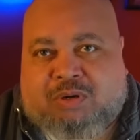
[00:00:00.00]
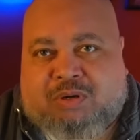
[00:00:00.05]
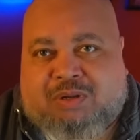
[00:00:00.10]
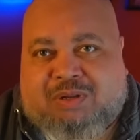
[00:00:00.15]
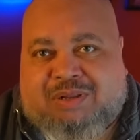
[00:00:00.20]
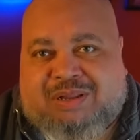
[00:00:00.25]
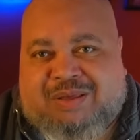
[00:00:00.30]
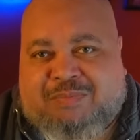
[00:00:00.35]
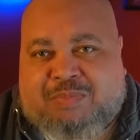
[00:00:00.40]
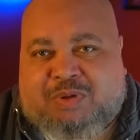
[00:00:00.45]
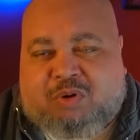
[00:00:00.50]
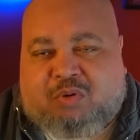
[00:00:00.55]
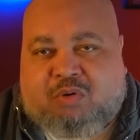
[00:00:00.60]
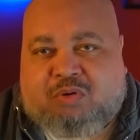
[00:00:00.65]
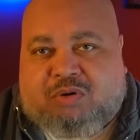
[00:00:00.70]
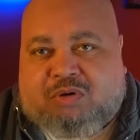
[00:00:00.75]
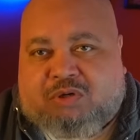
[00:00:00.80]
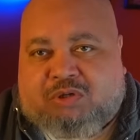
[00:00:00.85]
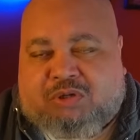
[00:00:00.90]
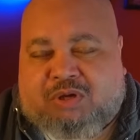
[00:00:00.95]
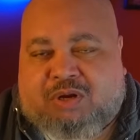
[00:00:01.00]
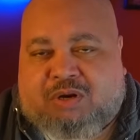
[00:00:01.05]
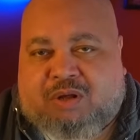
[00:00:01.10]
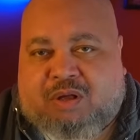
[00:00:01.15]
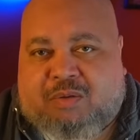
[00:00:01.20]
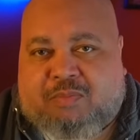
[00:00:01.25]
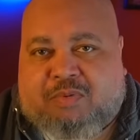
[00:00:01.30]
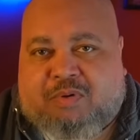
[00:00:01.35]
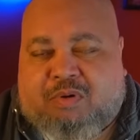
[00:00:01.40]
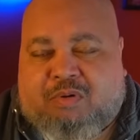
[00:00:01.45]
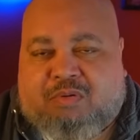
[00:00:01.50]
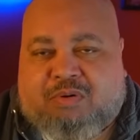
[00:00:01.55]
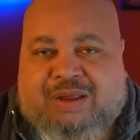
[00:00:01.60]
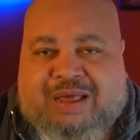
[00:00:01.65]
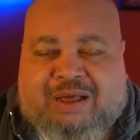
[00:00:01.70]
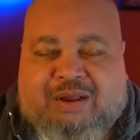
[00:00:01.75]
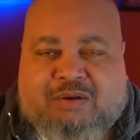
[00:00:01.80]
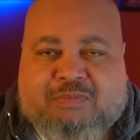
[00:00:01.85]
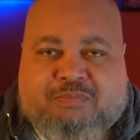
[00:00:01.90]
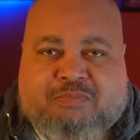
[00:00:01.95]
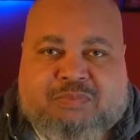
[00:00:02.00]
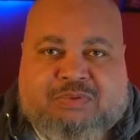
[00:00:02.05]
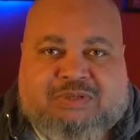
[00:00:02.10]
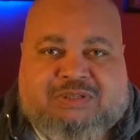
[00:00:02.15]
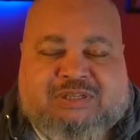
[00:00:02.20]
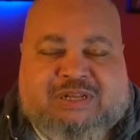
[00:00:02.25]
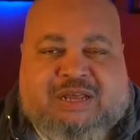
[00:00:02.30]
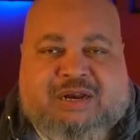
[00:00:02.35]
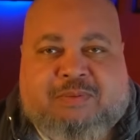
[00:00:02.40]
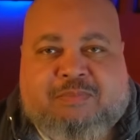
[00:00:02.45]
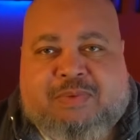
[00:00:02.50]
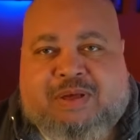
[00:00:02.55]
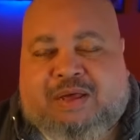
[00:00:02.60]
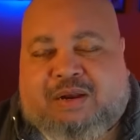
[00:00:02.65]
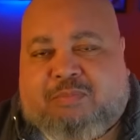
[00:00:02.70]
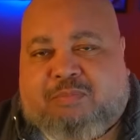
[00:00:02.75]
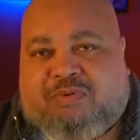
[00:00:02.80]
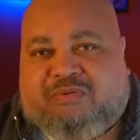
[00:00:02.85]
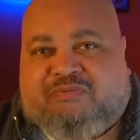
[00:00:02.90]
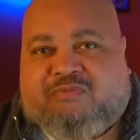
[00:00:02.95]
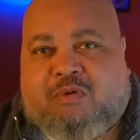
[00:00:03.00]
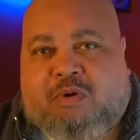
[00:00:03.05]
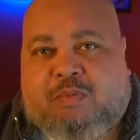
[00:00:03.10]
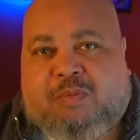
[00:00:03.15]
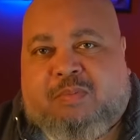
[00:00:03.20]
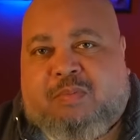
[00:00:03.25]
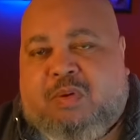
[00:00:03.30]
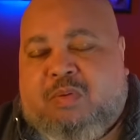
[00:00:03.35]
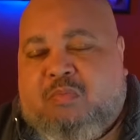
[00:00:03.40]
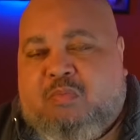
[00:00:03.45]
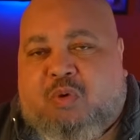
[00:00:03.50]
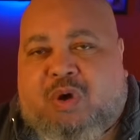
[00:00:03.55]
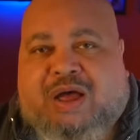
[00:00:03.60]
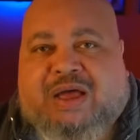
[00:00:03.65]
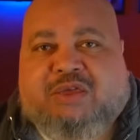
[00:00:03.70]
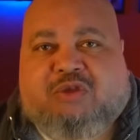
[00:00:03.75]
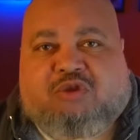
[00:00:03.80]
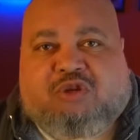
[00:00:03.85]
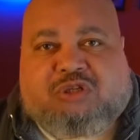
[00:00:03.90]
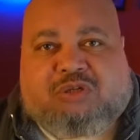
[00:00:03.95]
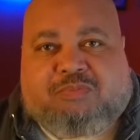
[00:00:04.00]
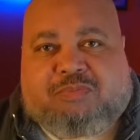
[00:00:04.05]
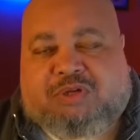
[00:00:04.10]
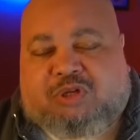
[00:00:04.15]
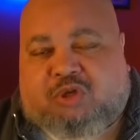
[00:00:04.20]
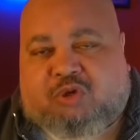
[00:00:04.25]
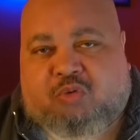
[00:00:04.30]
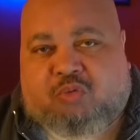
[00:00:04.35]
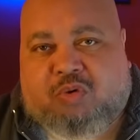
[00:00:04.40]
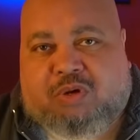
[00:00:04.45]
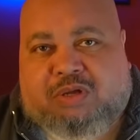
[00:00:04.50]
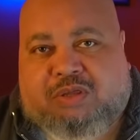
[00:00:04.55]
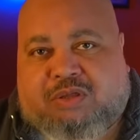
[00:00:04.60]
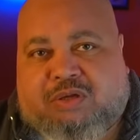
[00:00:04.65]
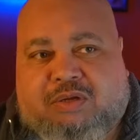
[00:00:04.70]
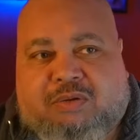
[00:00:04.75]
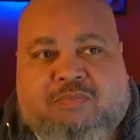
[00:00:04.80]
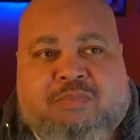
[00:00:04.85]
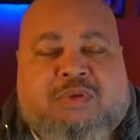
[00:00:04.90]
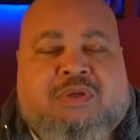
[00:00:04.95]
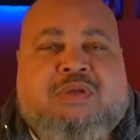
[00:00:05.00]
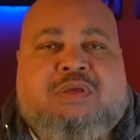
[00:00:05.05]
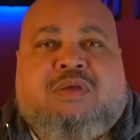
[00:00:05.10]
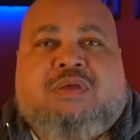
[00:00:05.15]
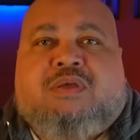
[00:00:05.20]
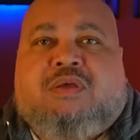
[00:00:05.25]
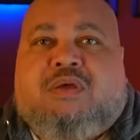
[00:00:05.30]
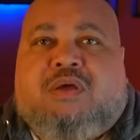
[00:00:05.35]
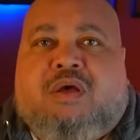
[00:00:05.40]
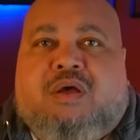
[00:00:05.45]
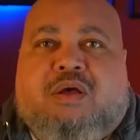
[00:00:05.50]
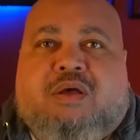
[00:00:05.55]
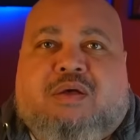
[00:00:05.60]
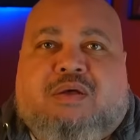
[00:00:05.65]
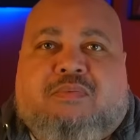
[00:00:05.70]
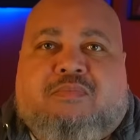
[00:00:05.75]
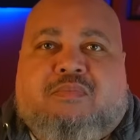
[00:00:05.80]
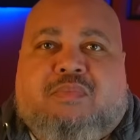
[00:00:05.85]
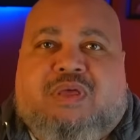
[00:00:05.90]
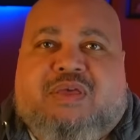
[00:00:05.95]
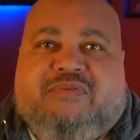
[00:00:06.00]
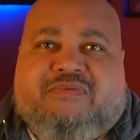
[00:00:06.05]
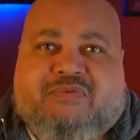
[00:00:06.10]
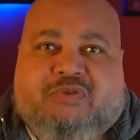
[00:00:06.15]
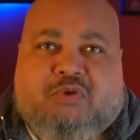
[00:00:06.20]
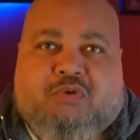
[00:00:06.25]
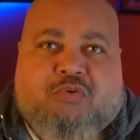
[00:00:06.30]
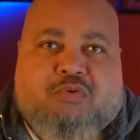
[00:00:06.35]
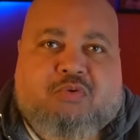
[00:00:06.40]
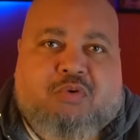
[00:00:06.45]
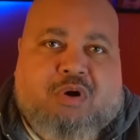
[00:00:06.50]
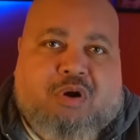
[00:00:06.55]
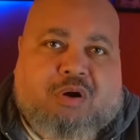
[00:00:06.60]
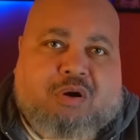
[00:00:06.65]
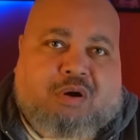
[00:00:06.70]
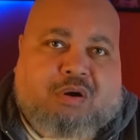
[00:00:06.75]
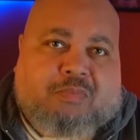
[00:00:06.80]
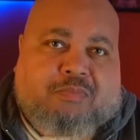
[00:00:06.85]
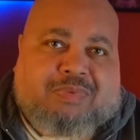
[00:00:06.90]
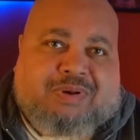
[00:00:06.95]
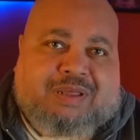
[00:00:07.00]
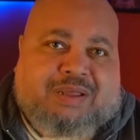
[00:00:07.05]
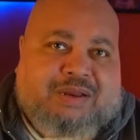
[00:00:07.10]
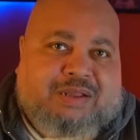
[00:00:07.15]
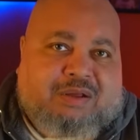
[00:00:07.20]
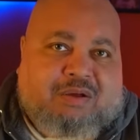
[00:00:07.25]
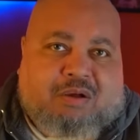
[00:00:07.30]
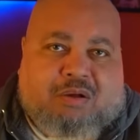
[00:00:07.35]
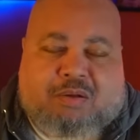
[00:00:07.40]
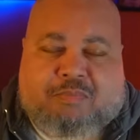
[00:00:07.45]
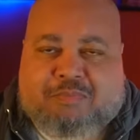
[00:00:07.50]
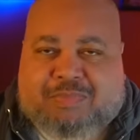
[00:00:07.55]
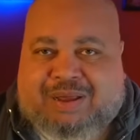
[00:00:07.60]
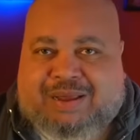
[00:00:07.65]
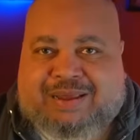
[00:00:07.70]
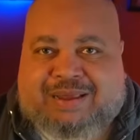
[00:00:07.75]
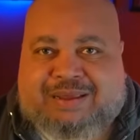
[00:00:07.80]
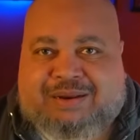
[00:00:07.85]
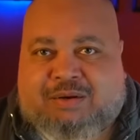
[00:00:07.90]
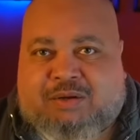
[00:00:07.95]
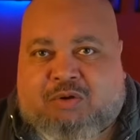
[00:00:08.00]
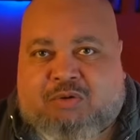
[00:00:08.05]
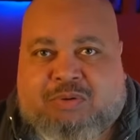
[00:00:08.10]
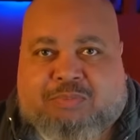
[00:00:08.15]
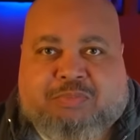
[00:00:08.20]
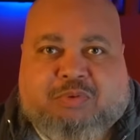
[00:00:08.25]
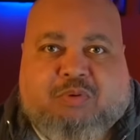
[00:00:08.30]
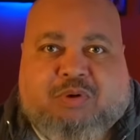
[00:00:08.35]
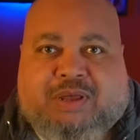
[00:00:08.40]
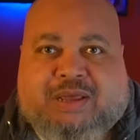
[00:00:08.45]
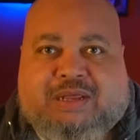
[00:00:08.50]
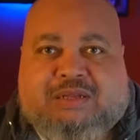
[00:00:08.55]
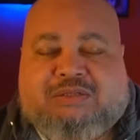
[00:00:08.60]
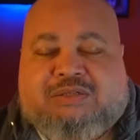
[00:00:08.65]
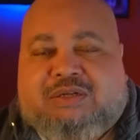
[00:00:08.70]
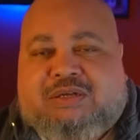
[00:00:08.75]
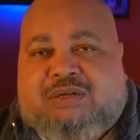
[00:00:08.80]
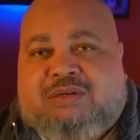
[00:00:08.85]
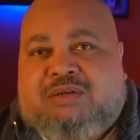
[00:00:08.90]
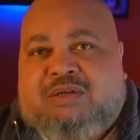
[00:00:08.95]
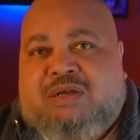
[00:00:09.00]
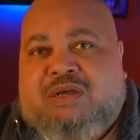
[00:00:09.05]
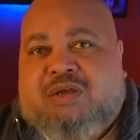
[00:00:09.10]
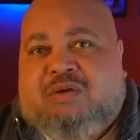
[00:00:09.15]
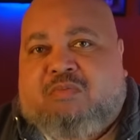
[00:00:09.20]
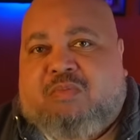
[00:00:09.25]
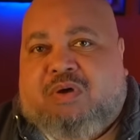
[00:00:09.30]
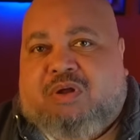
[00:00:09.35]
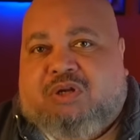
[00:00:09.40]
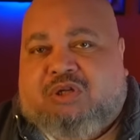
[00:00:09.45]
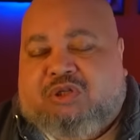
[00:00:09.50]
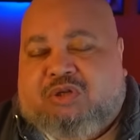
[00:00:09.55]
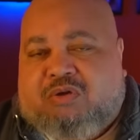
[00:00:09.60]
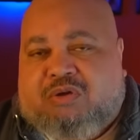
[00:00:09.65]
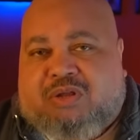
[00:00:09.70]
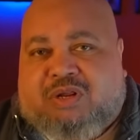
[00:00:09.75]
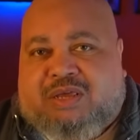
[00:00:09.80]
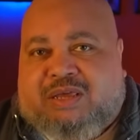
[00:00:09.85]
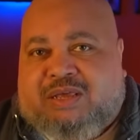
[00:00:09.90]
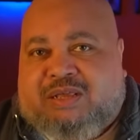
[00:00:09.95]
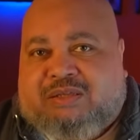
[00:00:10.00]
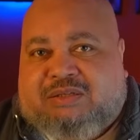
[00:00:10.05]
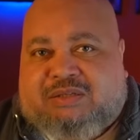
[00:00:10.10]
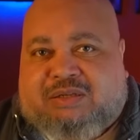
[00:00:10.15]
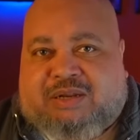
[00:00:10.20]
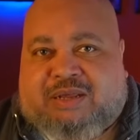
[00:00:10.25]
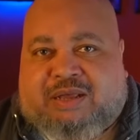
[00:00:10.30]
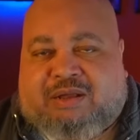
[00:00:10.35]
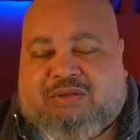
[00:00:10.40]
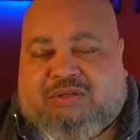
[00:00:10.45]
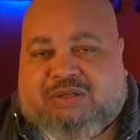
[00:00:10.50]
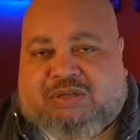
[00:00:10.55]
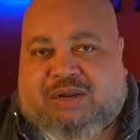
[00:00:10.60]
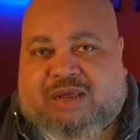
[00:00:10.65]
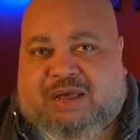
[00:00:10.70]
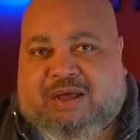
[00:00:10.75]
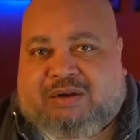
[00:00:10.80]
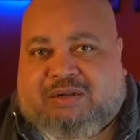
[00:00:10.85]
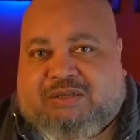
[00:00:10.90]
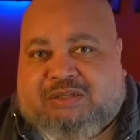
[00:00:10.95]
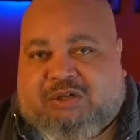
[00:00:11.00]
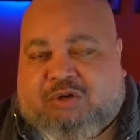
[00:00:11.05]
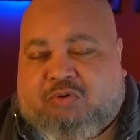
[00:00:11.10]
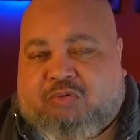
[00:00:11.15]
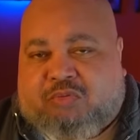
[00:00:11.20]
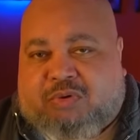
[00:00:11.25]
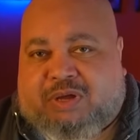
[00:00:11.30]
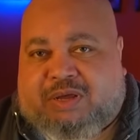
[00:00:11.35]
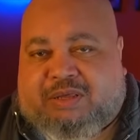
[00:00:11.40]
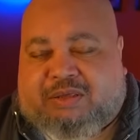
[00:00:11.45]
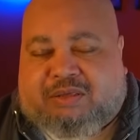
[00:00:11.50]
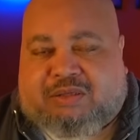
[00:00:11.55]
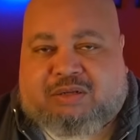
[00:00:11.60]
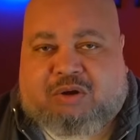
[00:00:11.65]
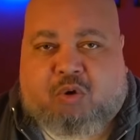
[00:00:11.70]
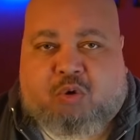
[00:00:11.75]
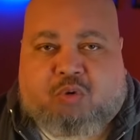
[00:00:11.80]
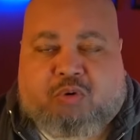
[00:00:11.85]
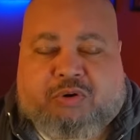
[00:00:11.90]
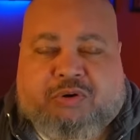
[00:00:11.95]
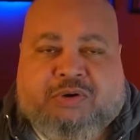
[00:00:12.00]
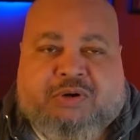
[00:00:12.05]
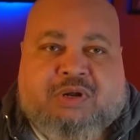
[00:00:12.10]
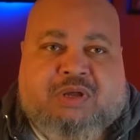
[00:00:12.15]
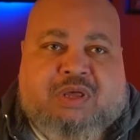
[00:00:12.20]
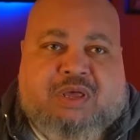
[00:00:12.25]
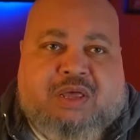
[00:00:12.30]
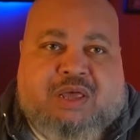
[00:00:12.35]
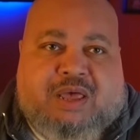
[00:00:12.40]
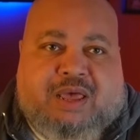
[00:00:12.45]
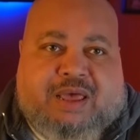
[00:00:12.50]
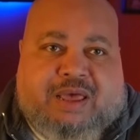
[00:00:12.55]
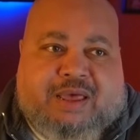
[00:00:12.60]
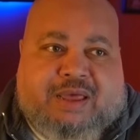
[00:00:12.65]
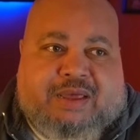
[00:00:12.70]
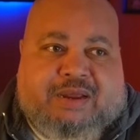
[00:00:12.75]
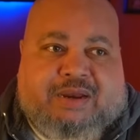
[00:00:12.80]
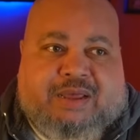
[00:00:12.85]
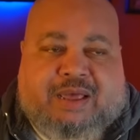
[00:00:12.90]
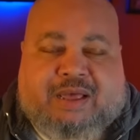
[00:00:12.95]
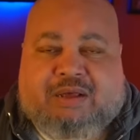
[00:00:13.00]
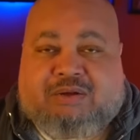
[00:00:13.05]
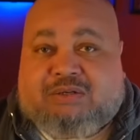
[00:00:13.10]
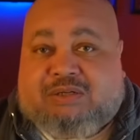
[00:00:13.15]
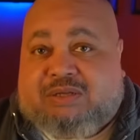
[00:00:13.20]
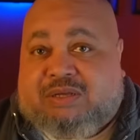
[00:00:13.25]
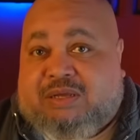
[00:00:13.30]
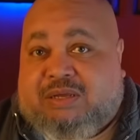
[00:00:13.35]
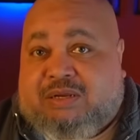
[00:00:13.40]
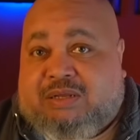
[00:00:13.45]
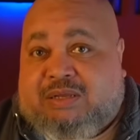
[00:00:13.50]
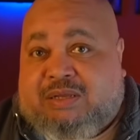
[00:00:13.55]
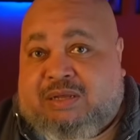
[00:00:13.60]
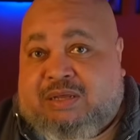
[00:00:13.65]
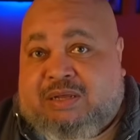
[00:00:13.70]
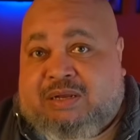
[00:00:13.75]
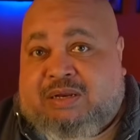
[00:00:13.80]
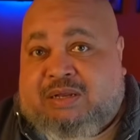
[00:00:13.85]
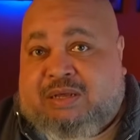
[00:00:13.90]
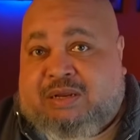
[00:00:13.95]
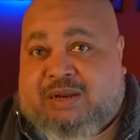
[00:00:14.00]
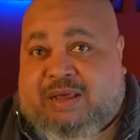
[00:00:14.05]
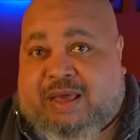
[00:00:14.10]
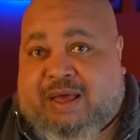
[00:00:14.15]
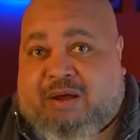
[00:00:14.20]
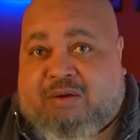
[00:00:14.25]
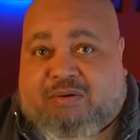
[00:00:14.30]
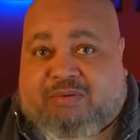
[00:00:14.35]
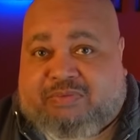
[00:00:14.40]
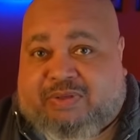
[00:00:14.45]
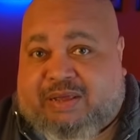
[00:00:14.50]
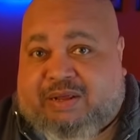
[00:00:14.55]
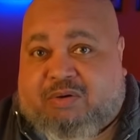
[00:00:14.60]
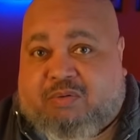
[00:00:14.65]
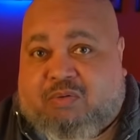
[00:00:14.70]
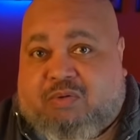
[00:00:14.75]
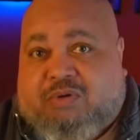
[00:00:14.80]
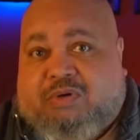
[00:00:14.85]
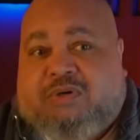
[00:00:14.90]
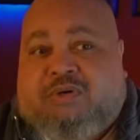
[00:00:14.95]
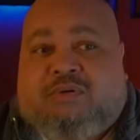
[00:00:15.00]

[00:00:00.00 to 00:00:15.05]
limit orders on Uphold, how to set them, how to perform them, and why you should be doing them if you are planning on buying a crypto asset. We're going to show you the ins and outs on how to create the order and how to get in and out of that order.